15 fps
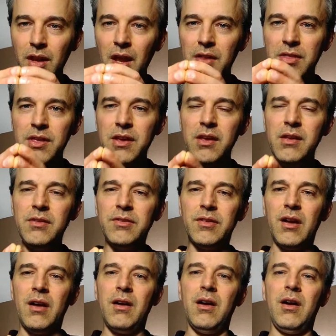these
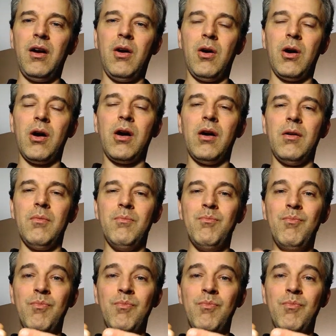are